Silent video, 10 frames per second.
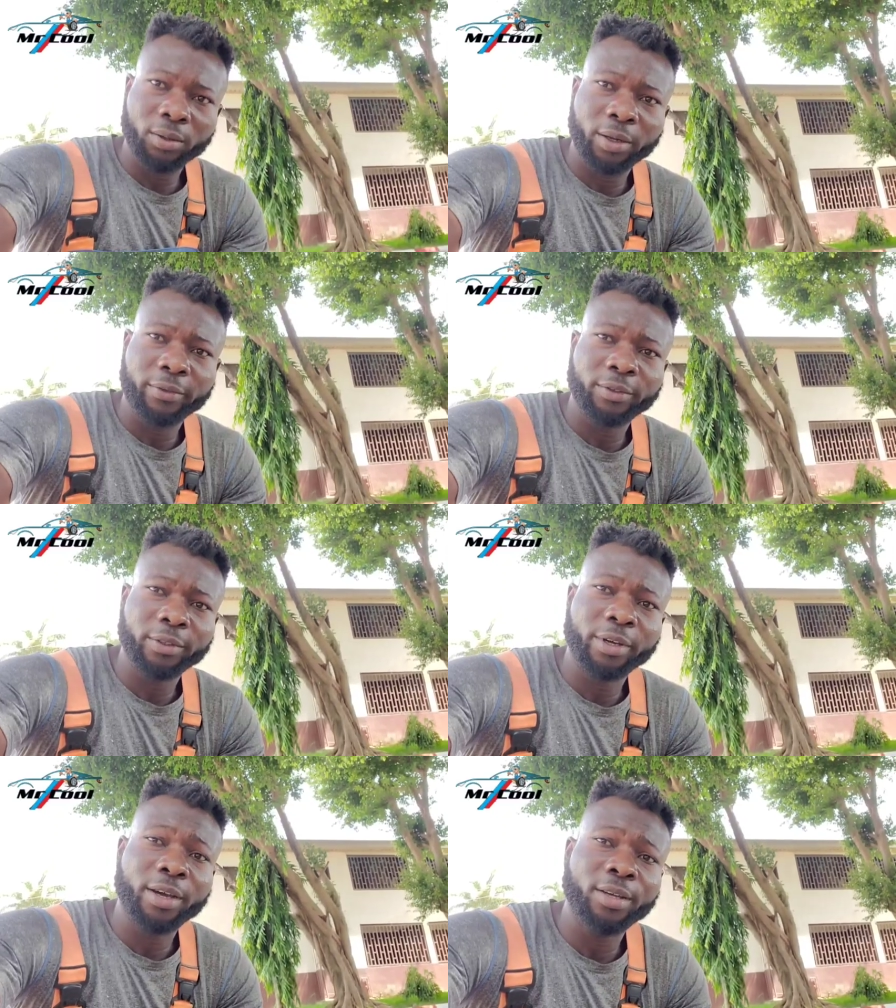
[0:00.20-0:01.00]
good
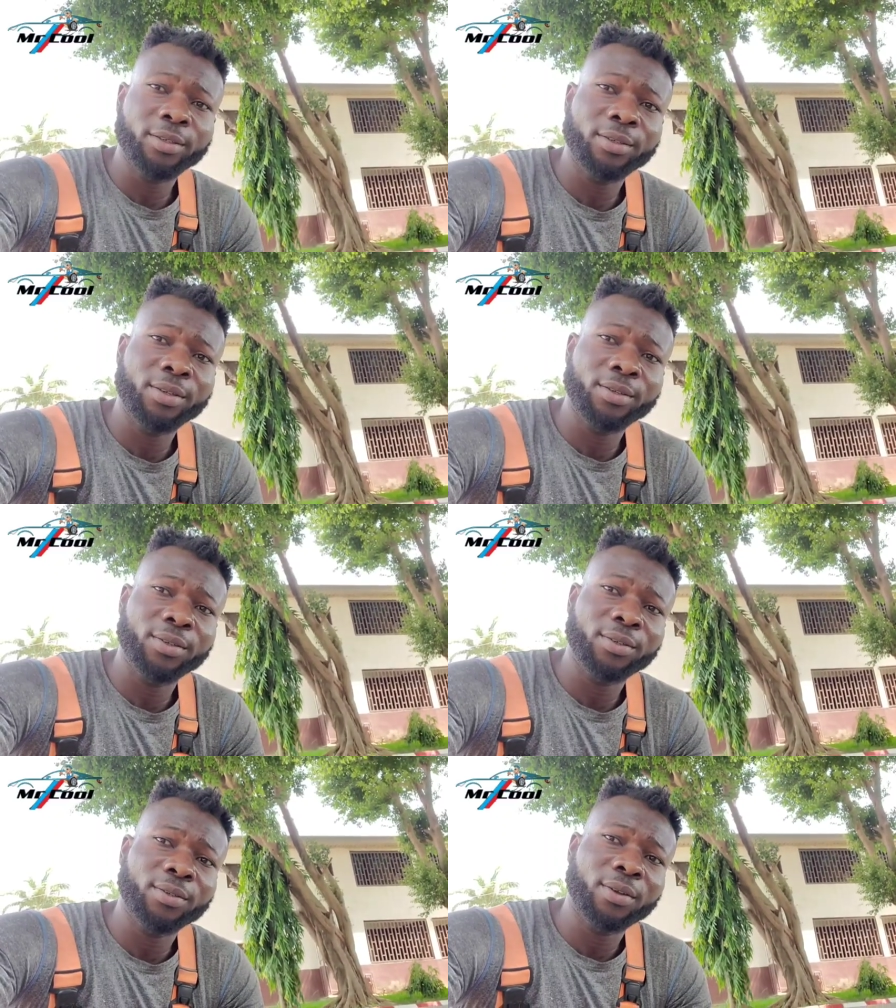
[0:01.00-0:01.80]
afternoon, guys. This
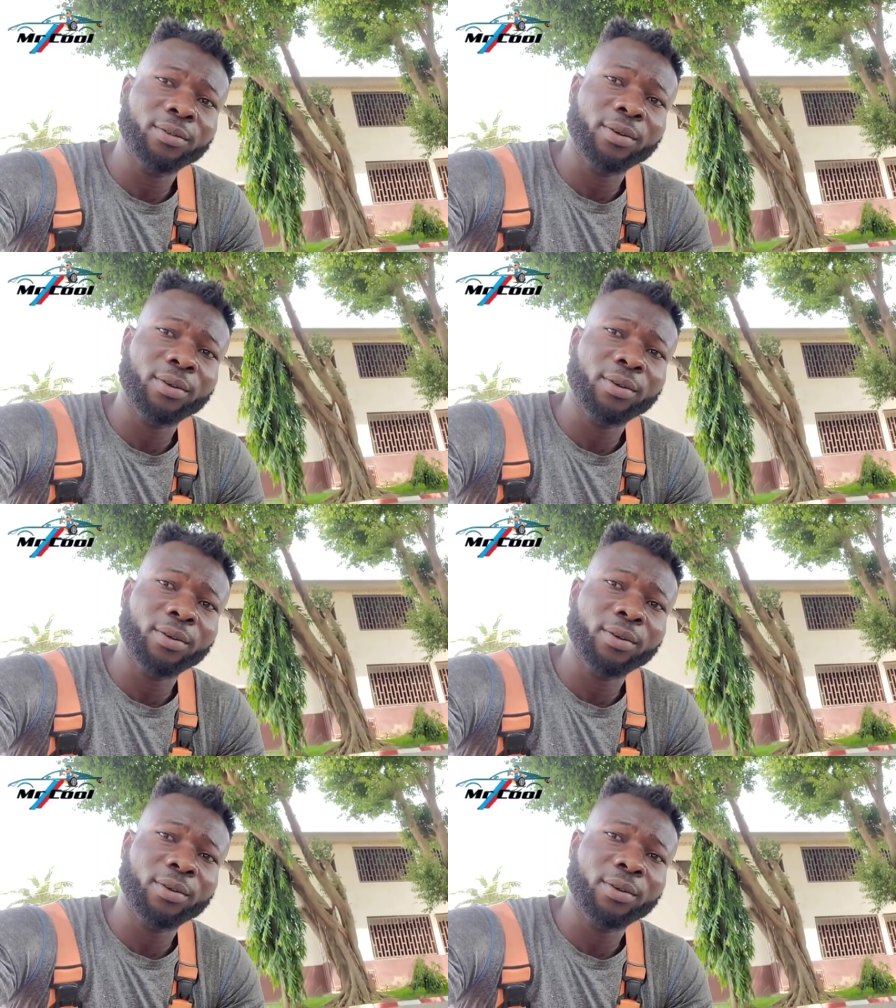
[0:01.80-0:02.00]
is Dr.